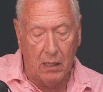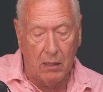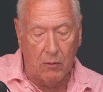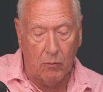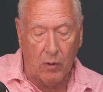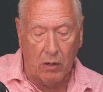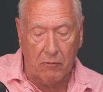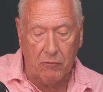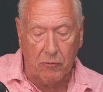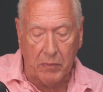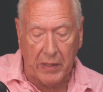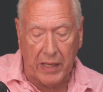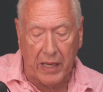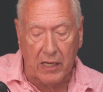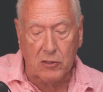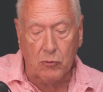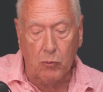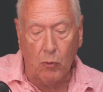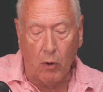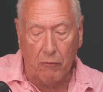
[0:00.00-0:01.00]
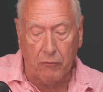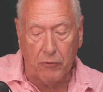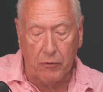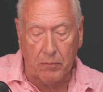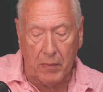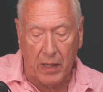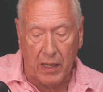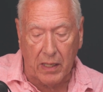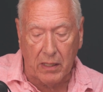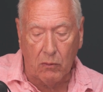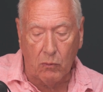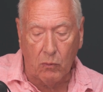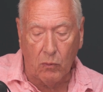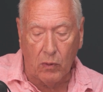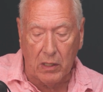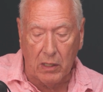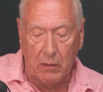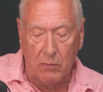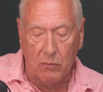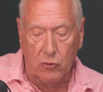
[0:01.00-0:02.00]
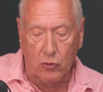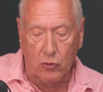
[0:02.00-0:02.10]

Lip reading: one from the ex-Watford man, William